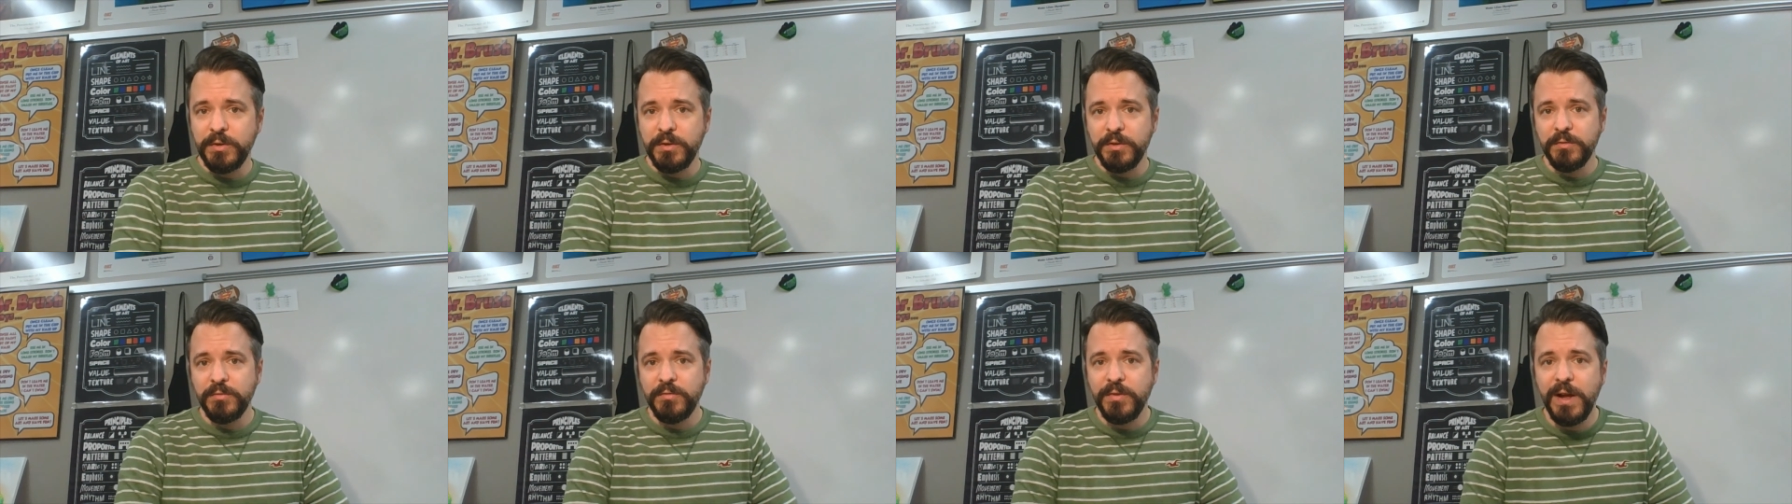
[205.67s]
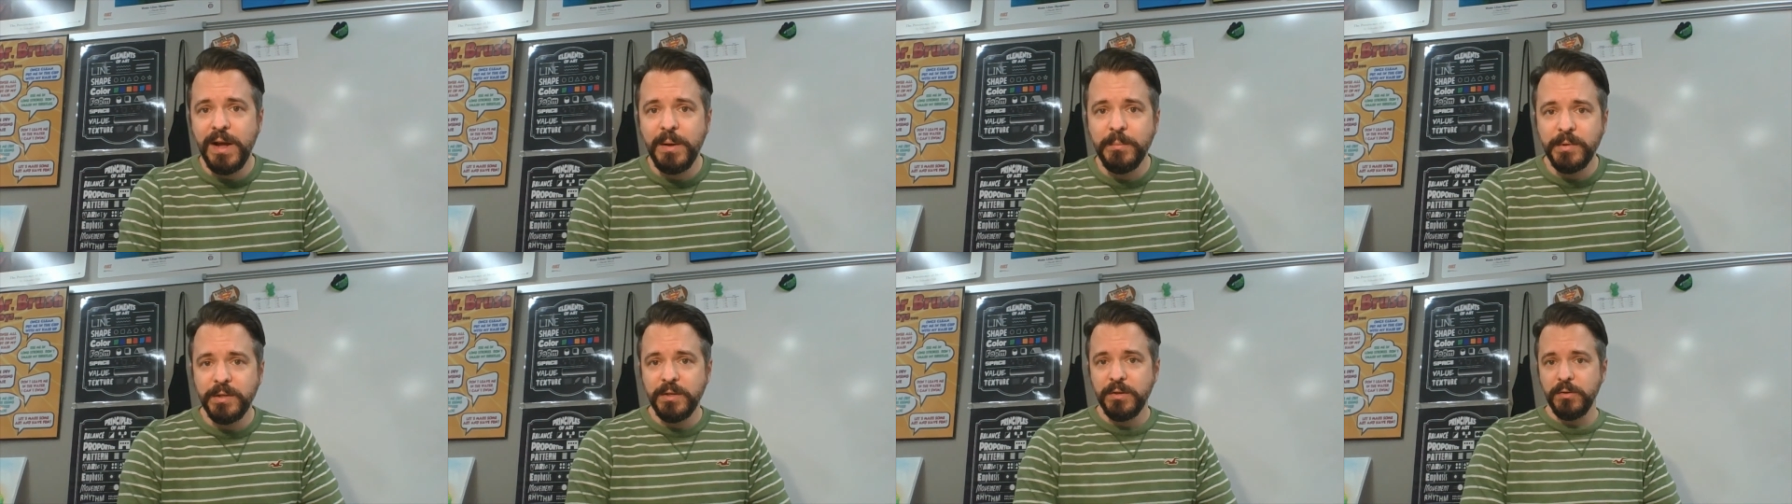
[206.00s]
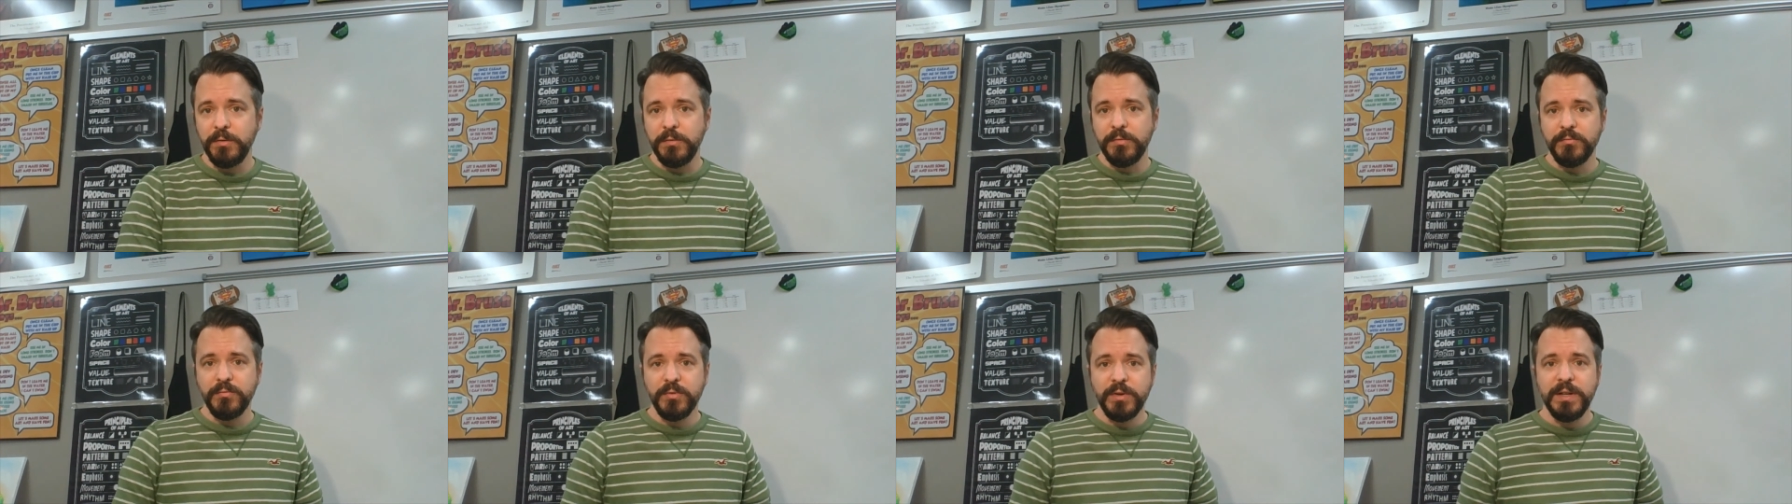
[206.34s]
in your family or
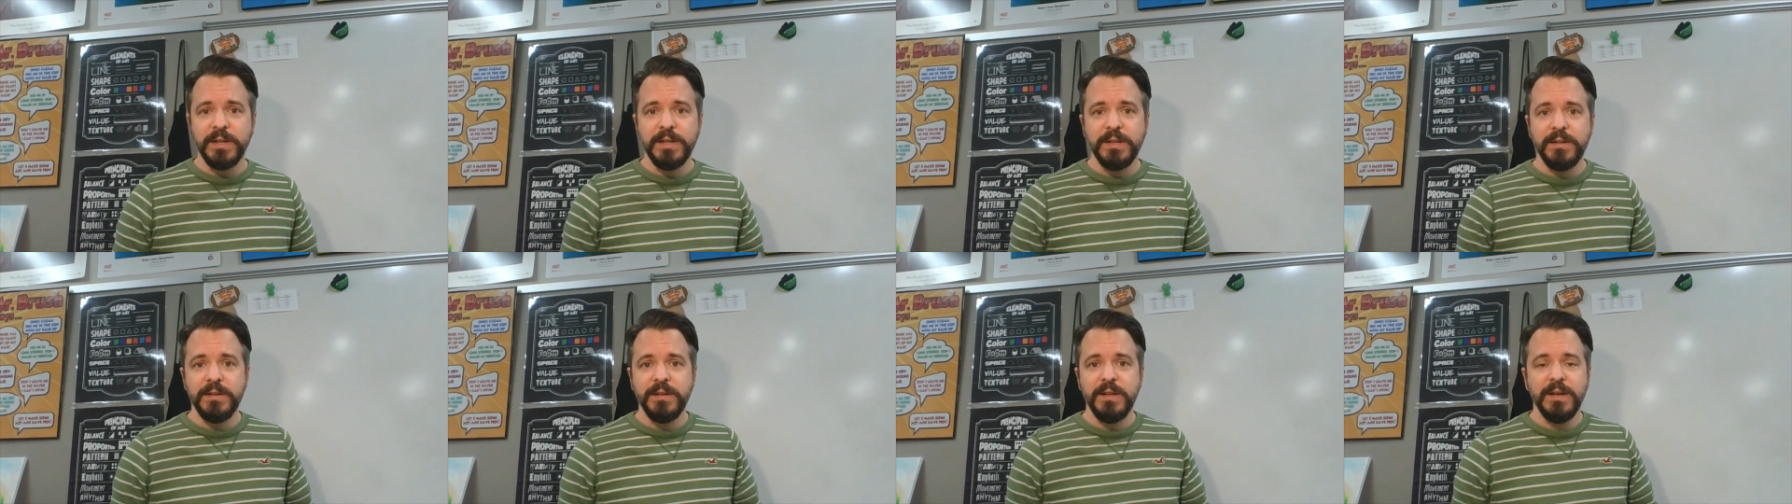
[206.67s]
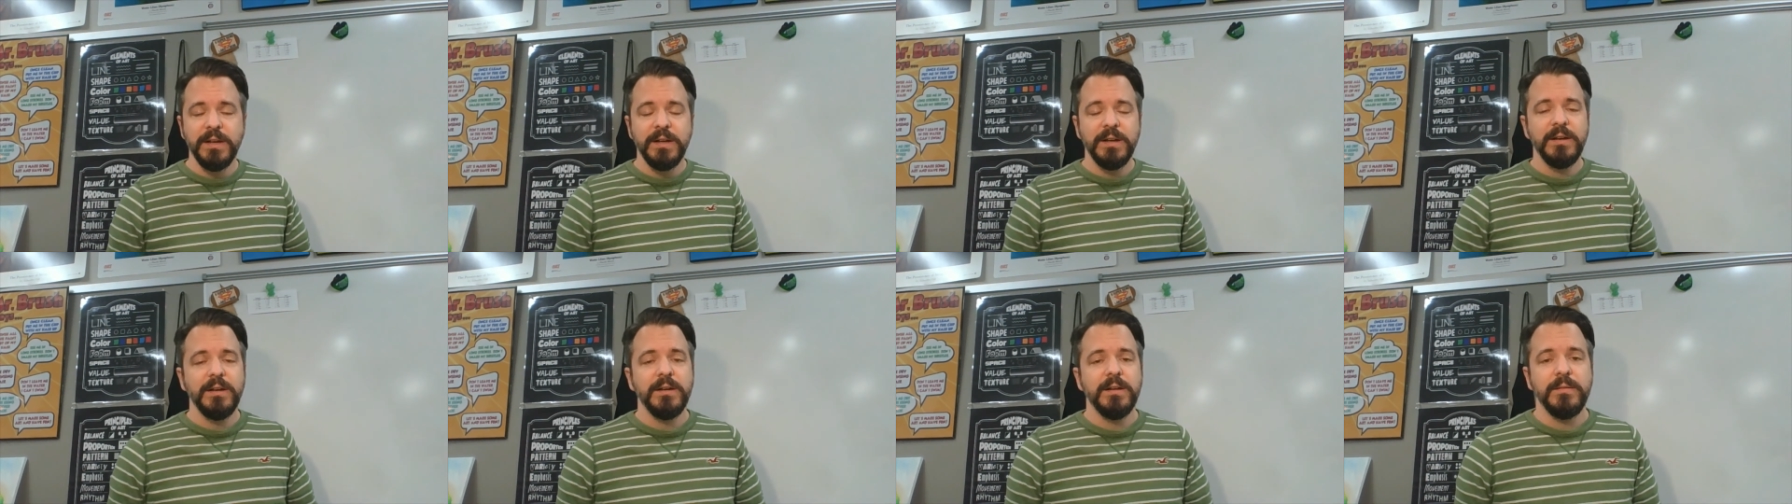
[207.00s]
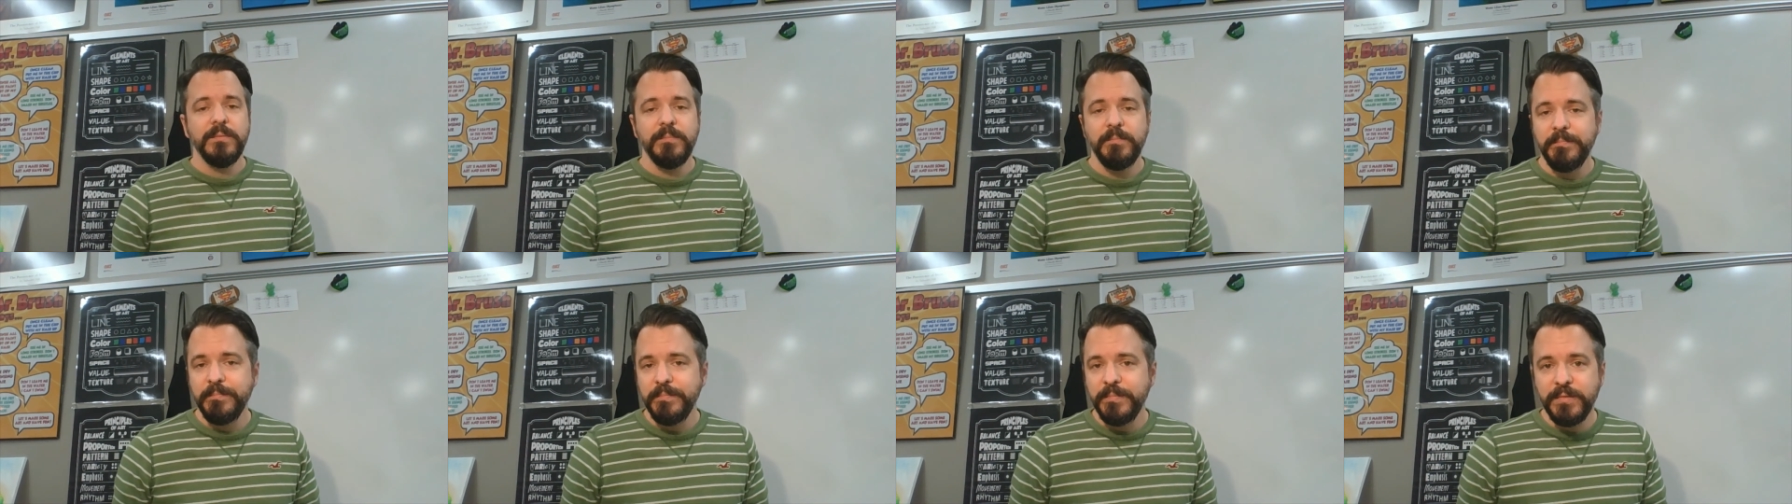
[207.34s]
a friend,
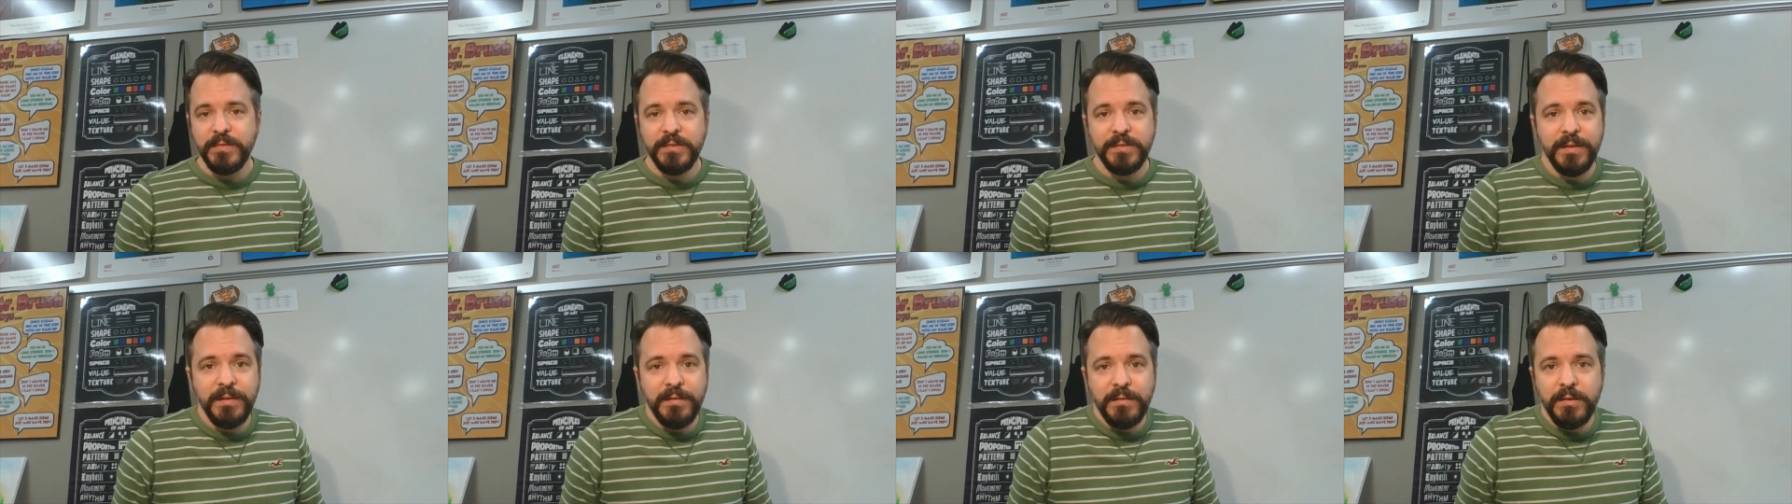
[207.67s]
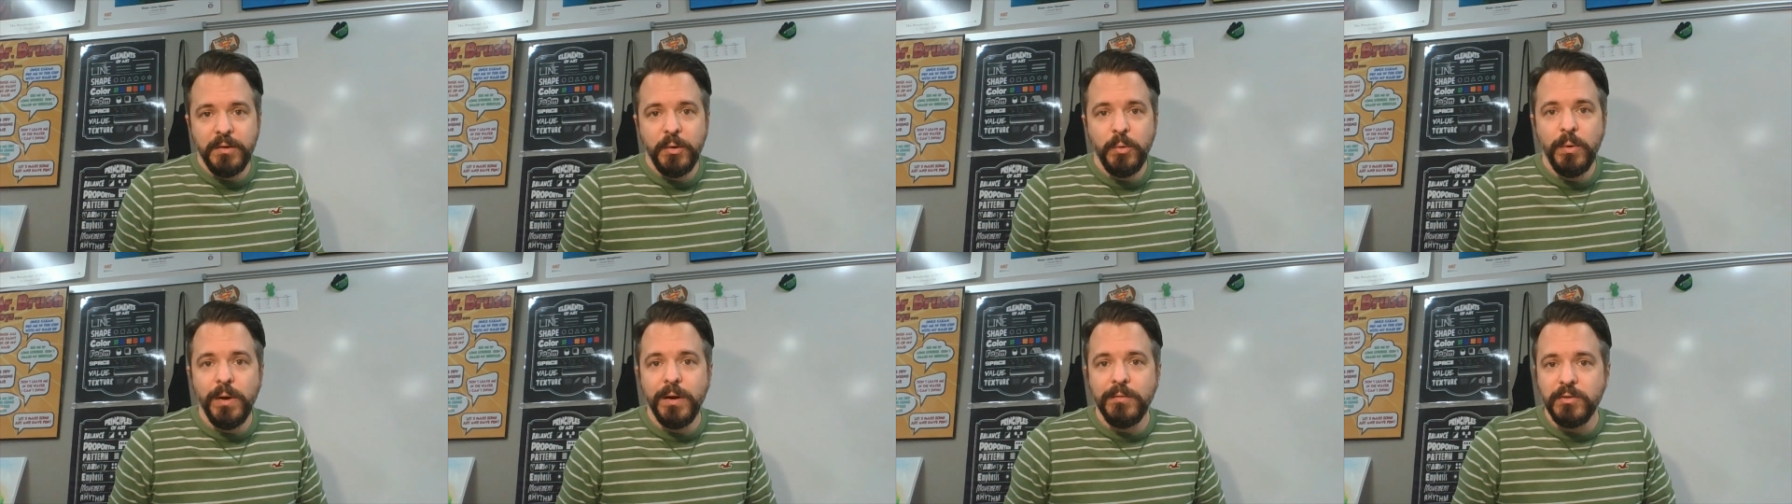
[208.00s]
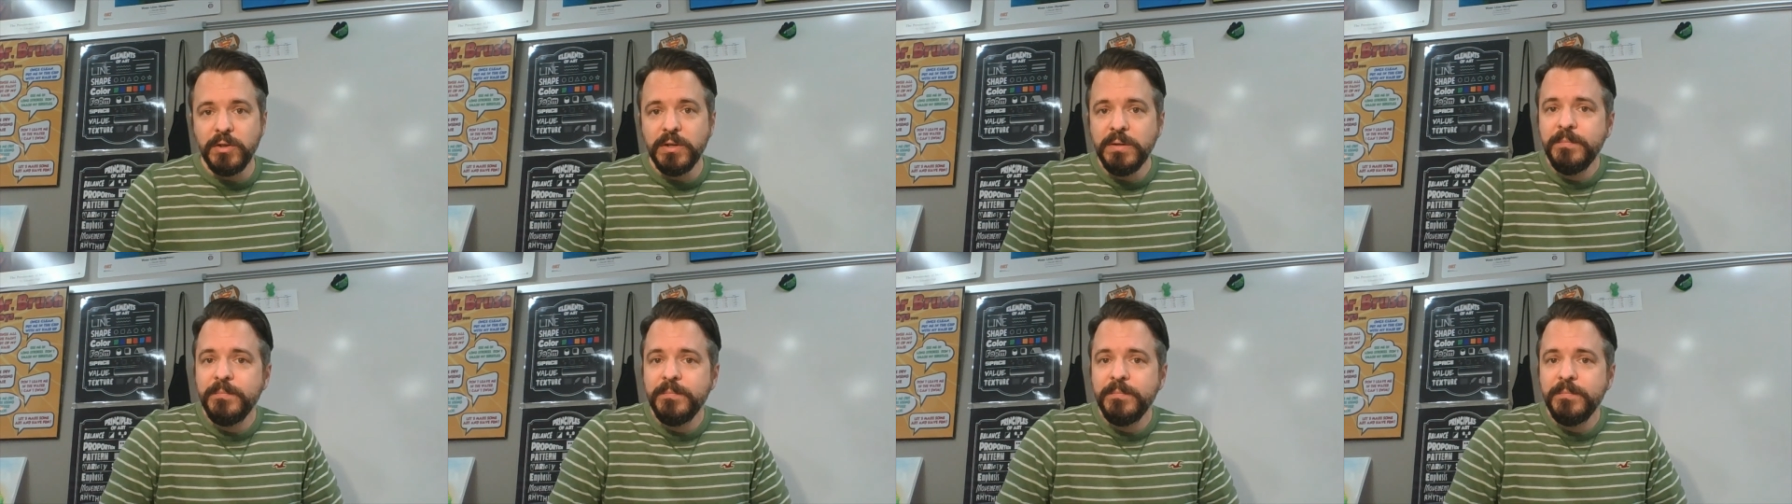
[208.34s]
whoever.